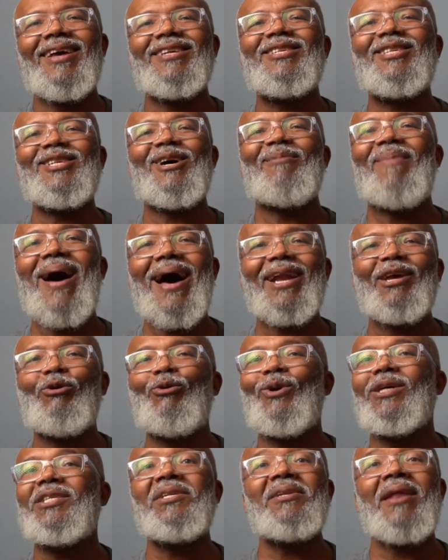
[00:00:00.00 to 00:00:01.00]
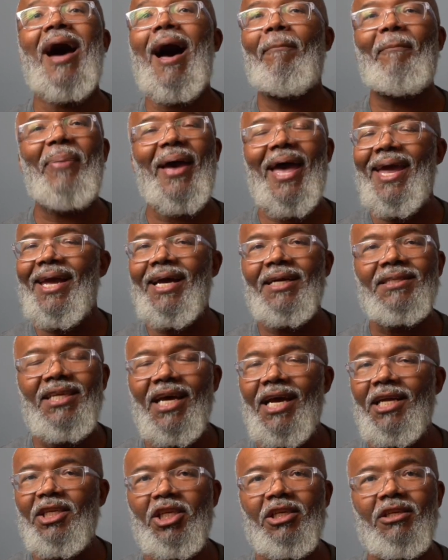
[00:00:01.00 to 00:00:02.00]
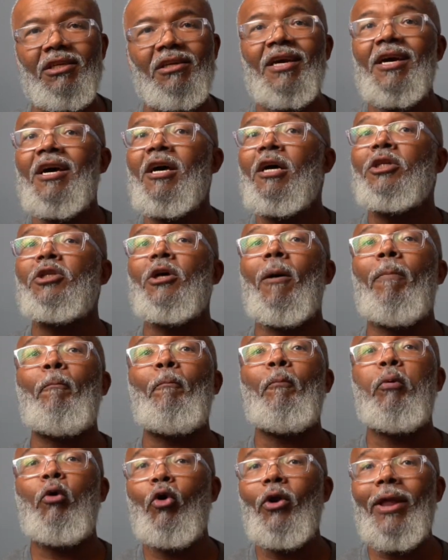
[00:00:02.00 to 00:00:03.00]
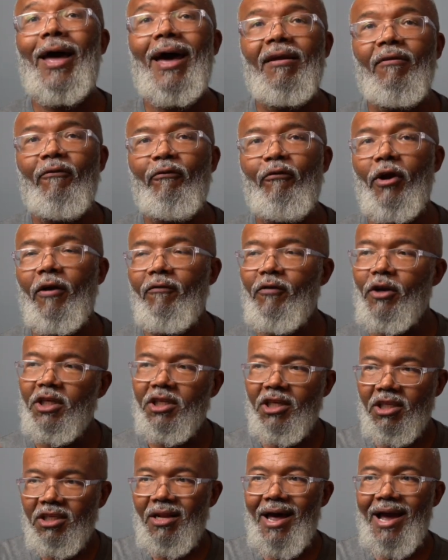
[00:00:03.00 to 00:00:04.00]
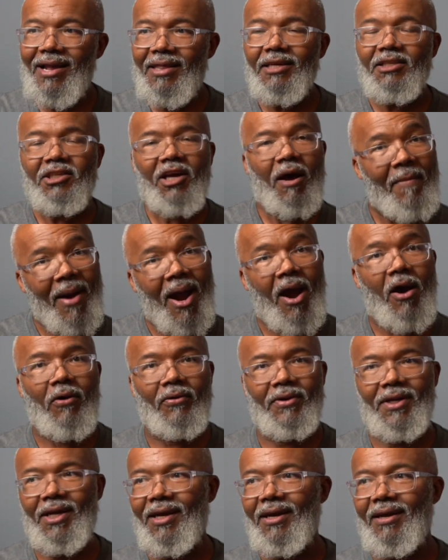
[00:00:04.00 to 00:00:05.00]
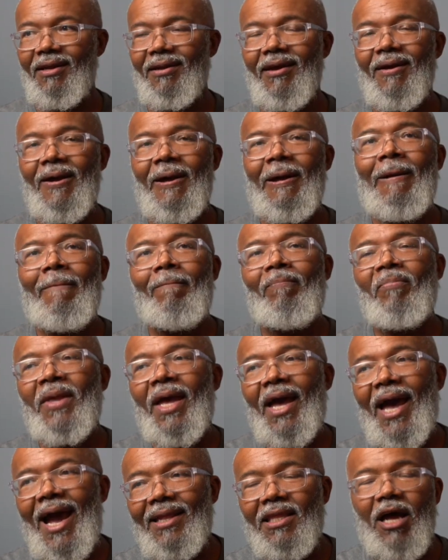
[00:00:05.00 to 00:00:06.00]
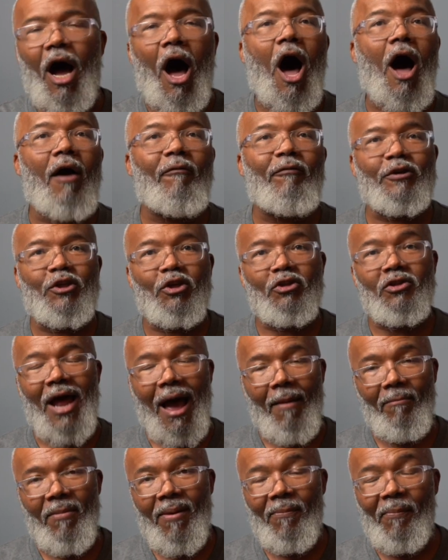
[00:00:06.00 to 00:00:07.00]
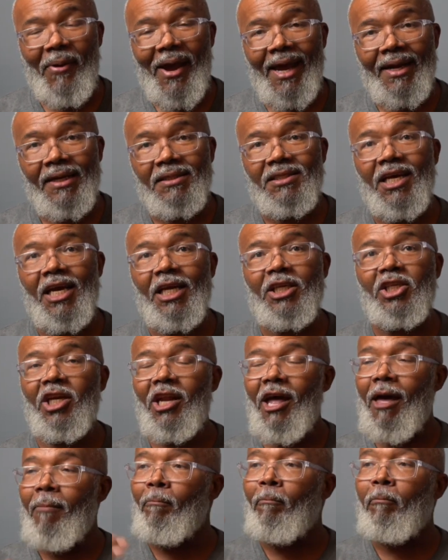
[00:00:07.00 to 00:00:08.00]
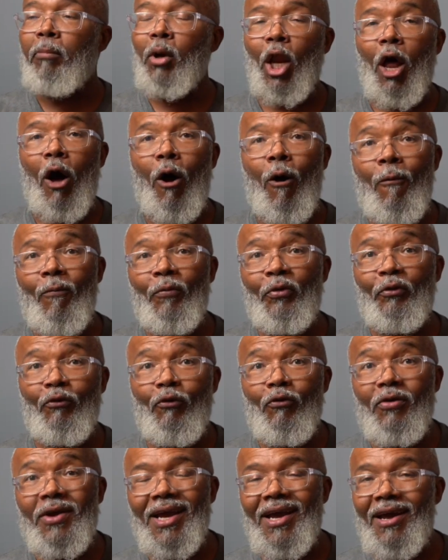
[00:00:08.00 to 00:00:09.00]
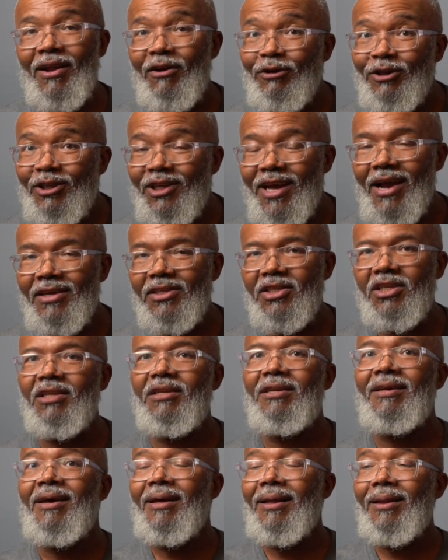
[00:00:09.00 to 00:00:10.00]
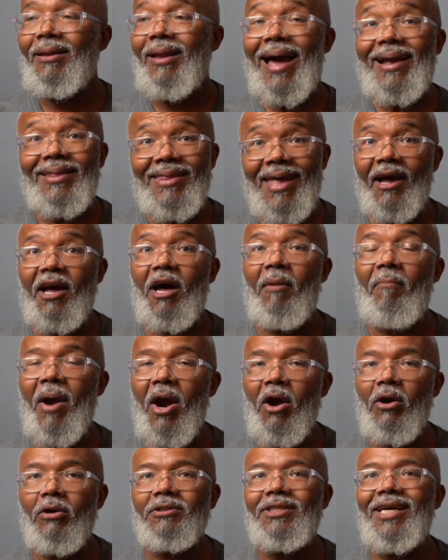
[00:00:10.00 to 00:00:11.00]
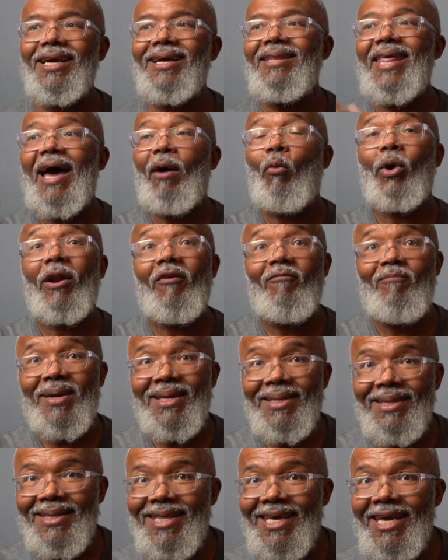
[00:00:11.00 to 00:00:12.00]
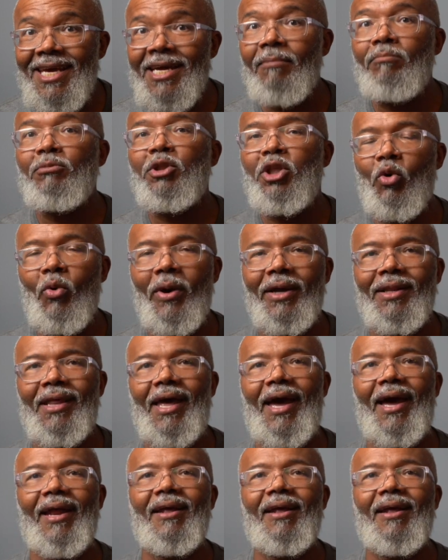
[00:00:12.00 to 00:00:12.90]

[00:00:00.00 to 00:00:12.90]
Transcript: somebody who is not paying attention to pull out in front of you, just like this Camaro did. Had the officers not been paying attention and blown through the intersection like that Camaro did, that would have been them doing that.